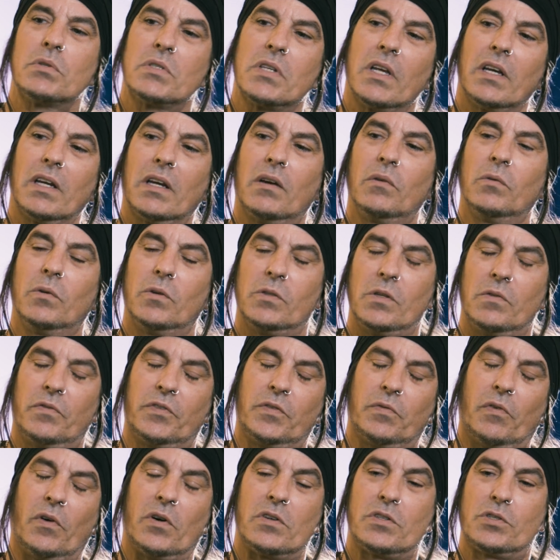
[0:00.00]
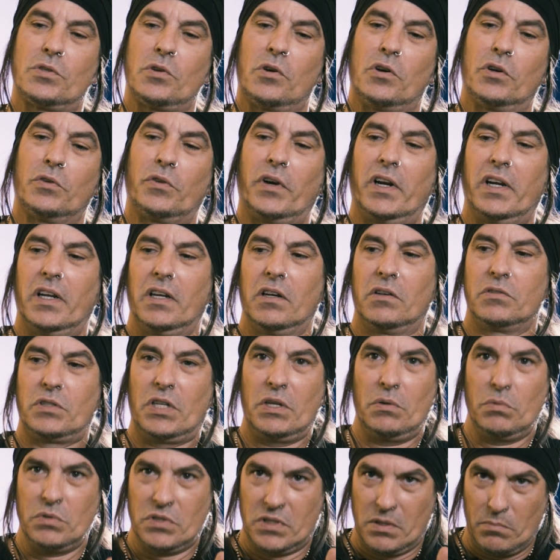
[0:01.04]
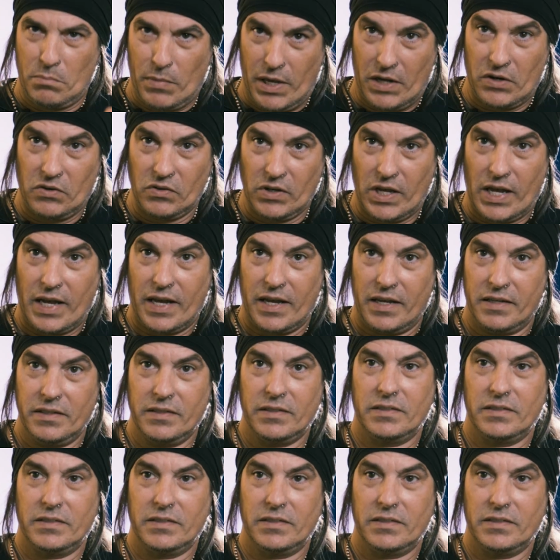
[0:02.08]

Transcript: was like, as far as songwriting goes, he was the metal guy.